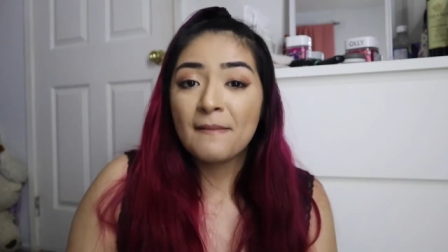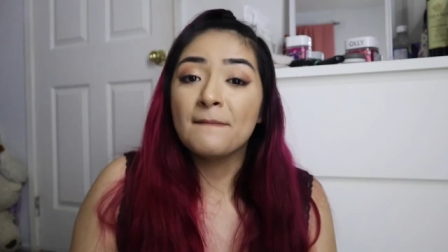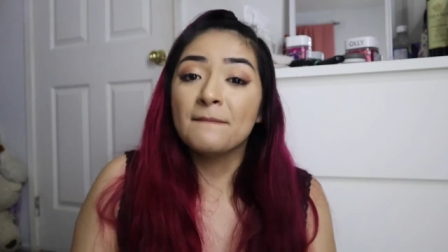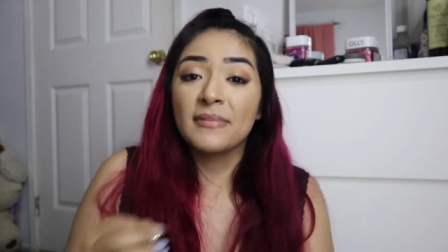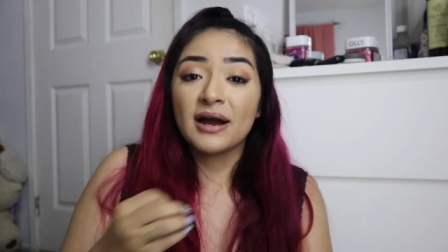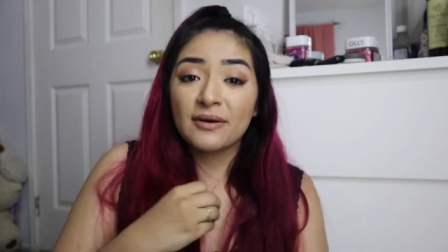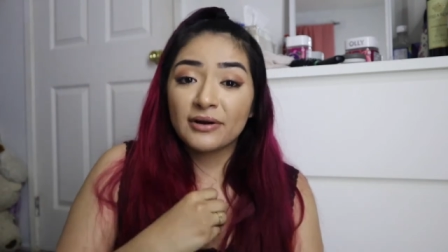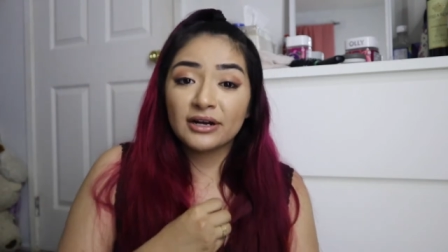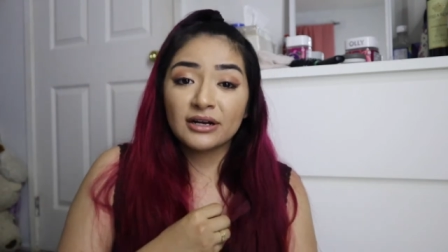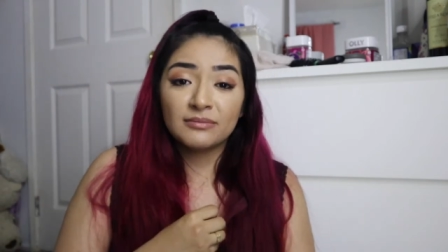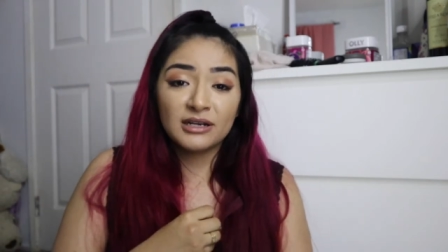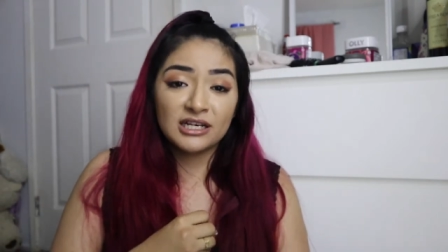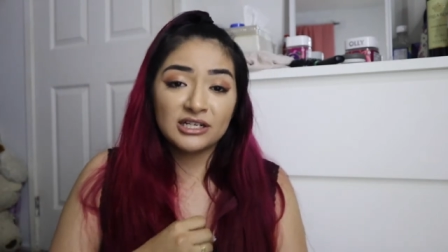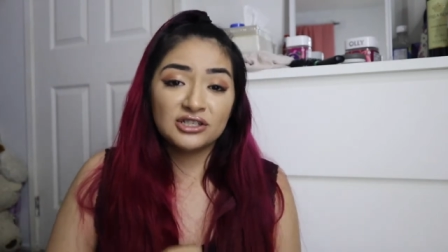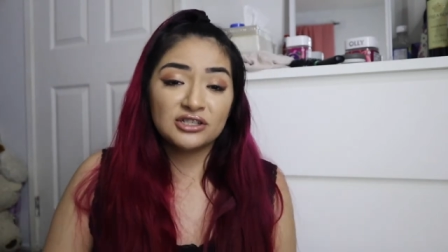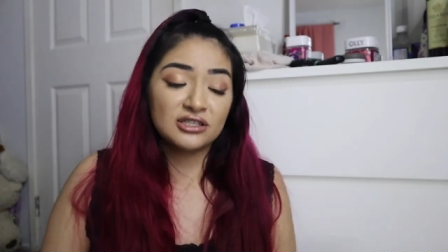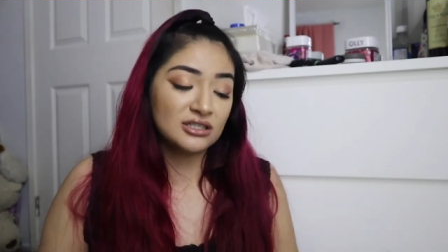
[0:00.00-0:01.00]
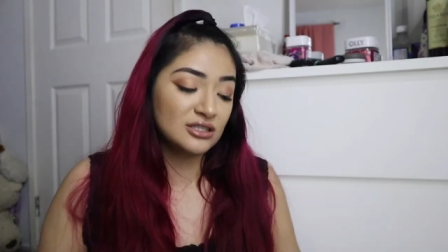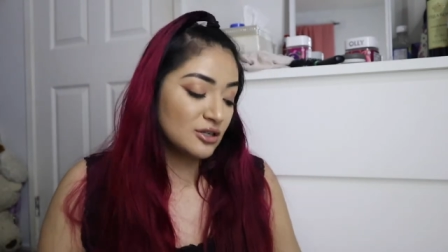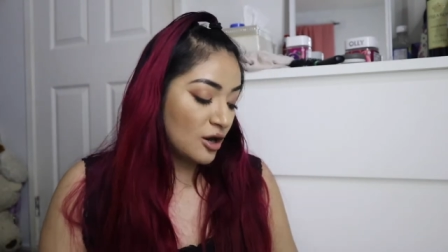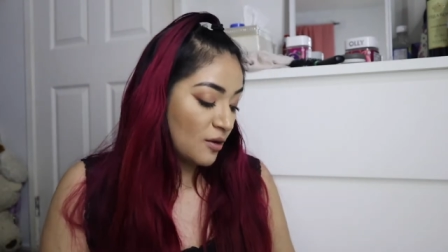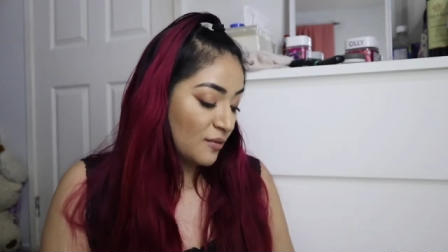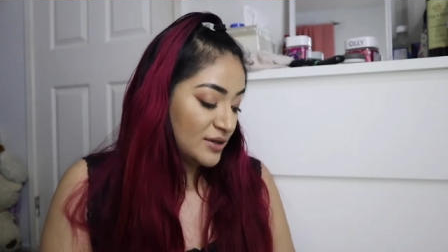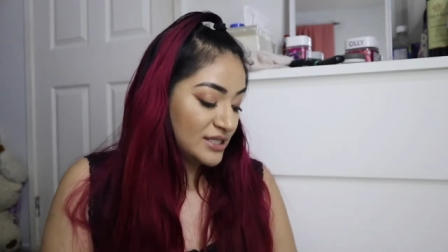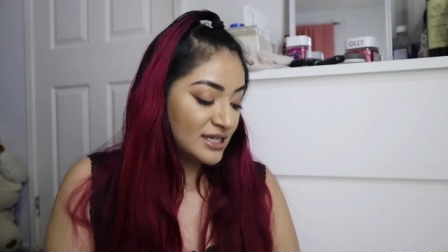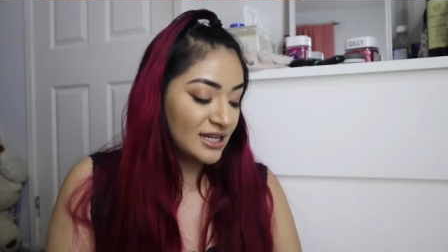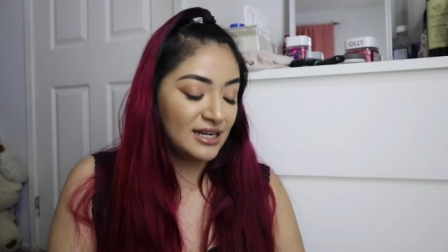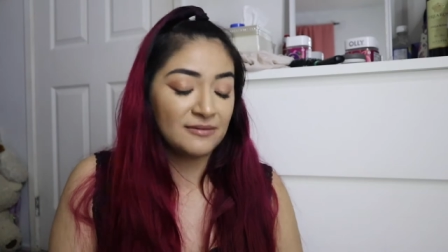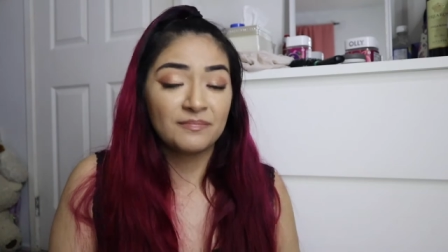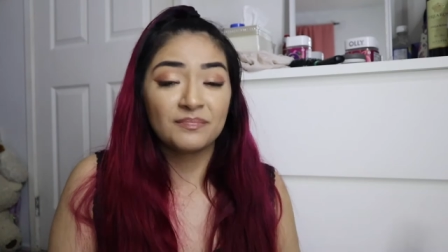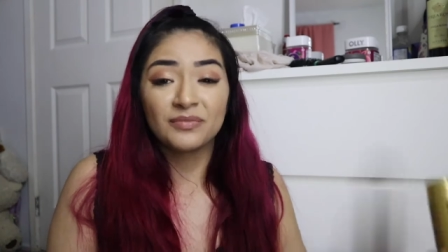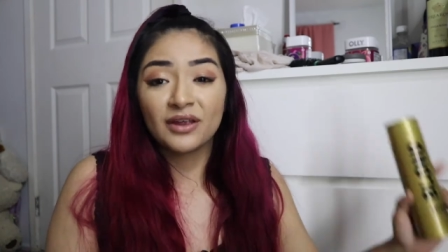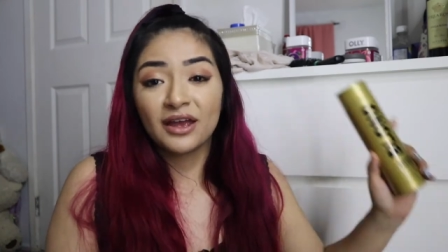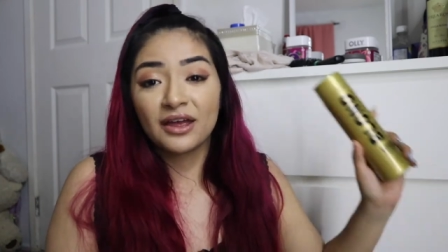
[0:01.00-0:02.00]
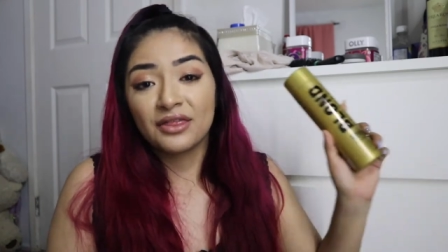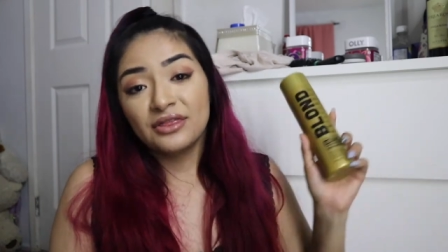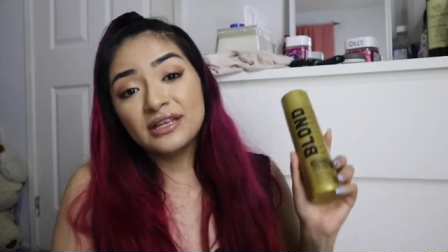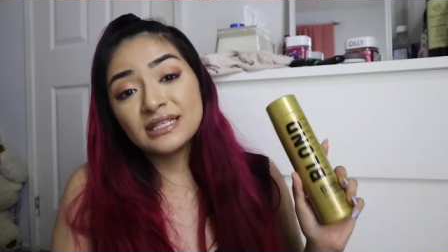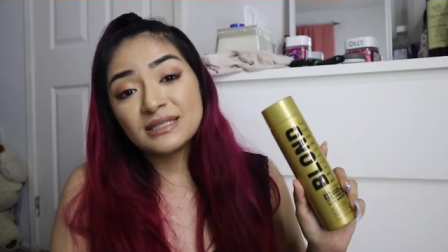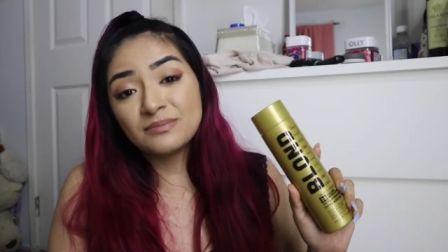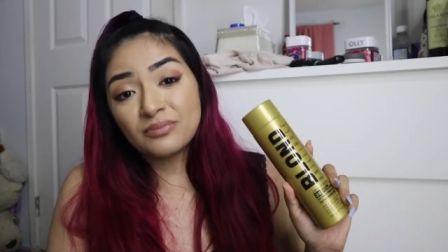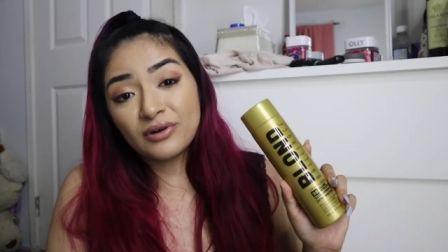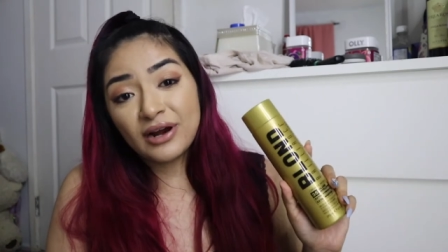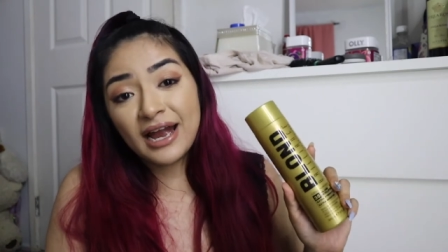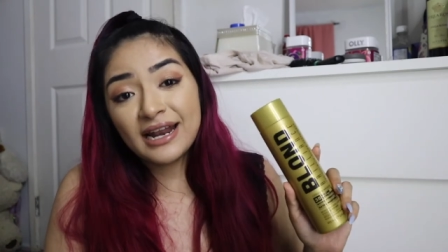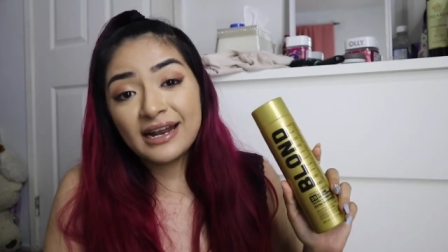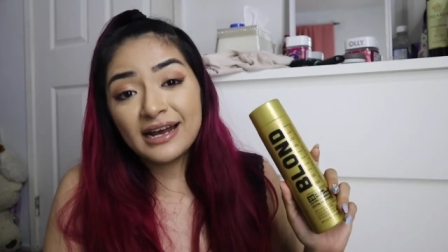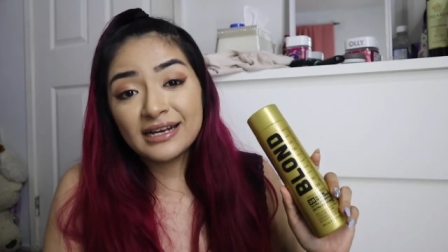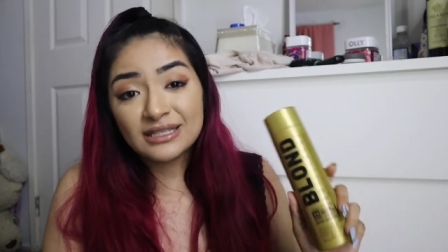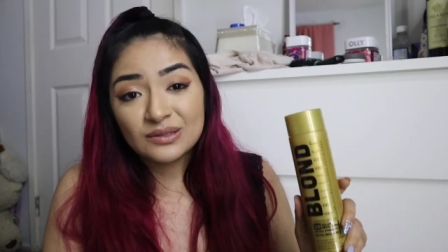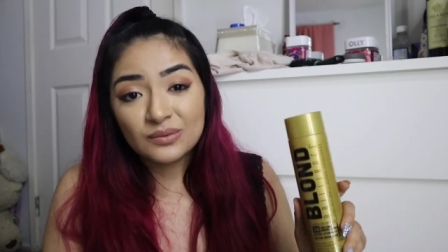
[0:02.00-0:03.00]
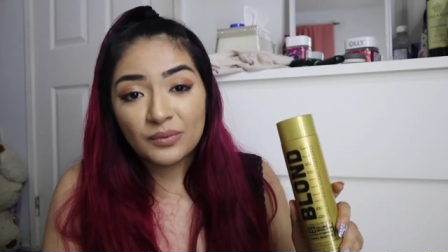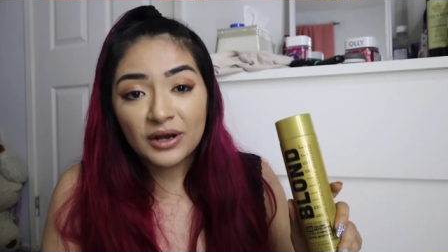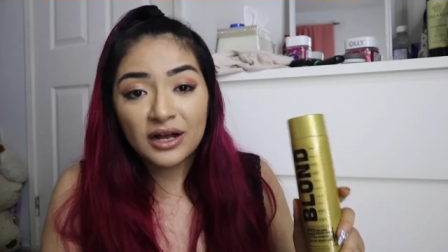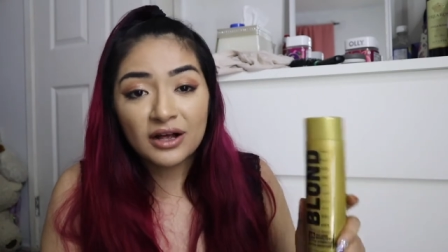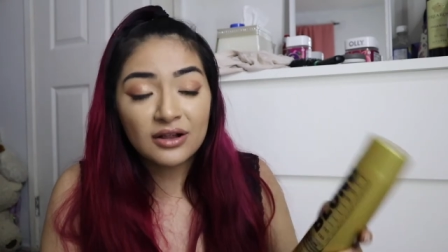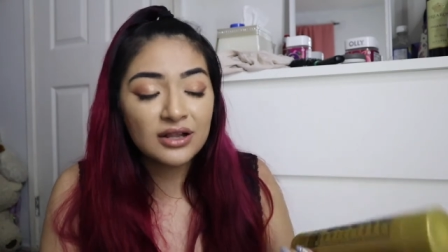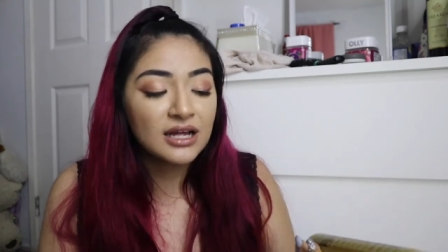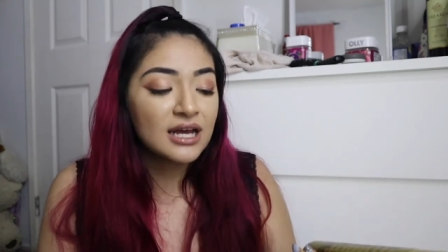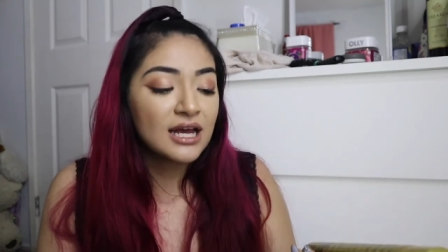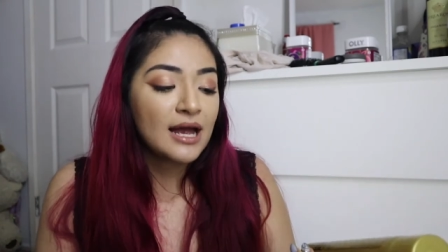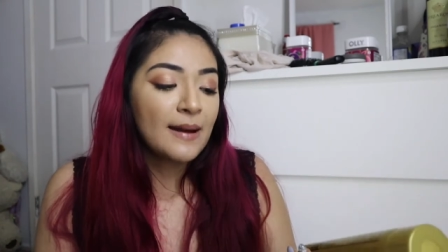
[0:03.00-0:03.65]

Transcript: My recommendations is always getting this brand as well.